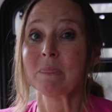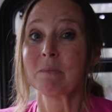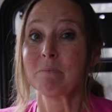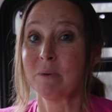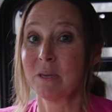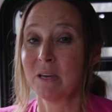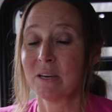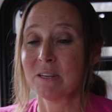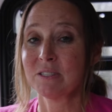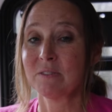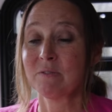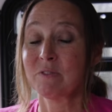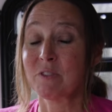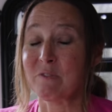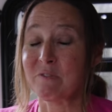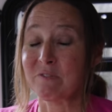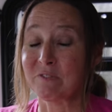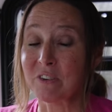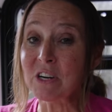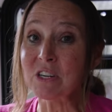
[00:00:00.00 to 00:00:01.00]
because of the
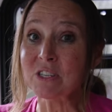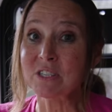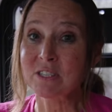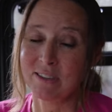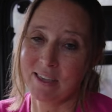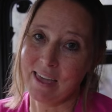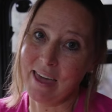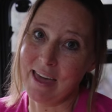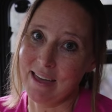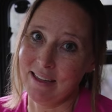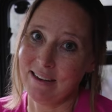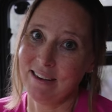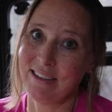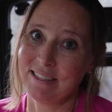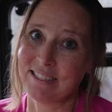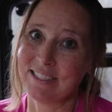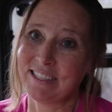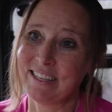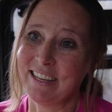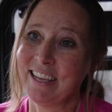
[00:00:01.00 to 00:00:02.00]
first cat
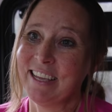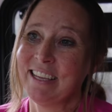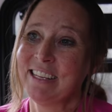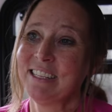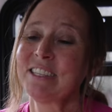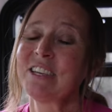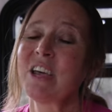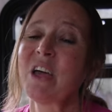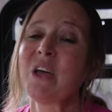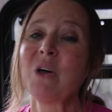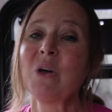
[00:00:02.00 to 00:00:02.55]
incident,